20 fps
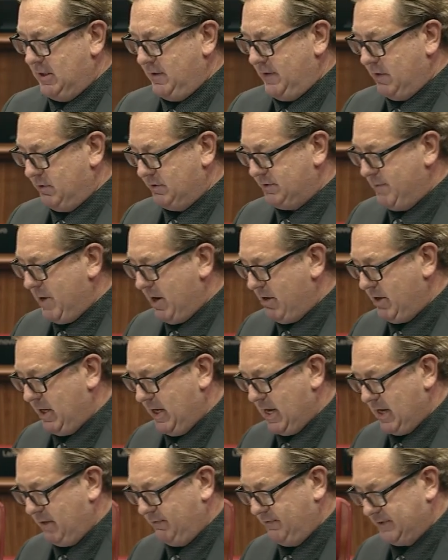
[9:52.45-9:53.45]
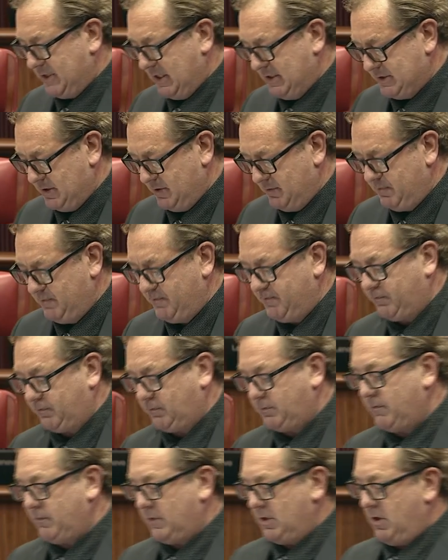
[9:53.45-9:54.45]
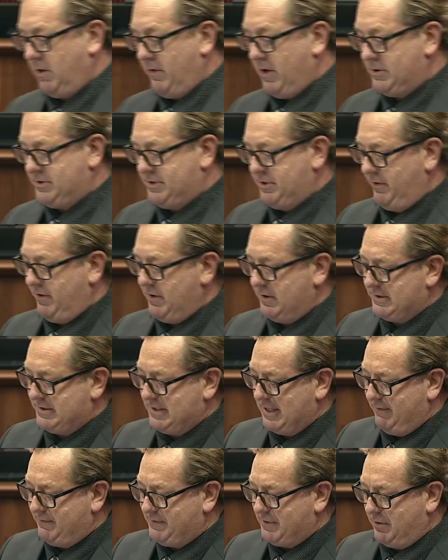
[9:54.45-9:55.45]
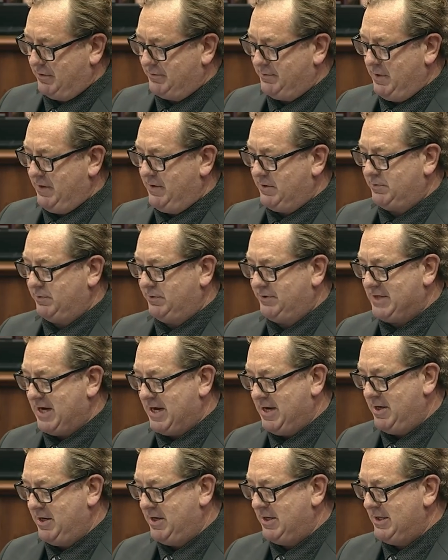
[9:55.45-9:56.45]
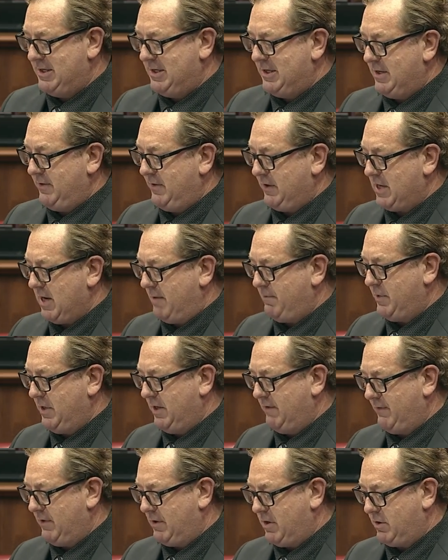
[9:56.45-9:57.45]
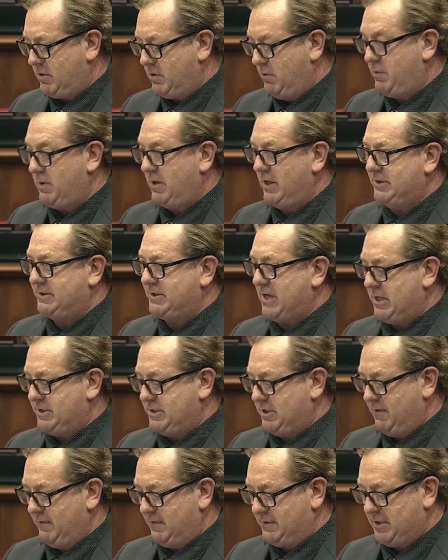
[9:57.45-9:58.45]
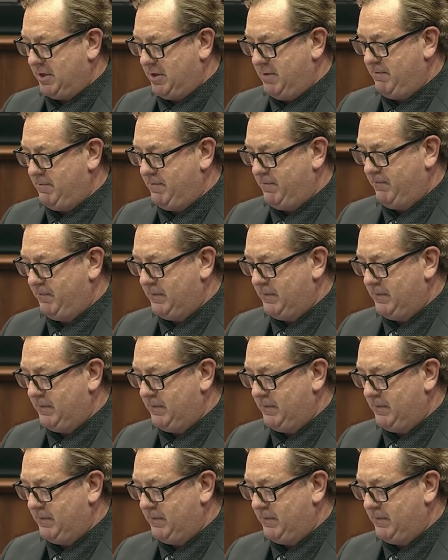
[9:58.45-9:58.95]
There was marrying out of season, although Steve tells me this was done in the company of the local police sergeant at the time.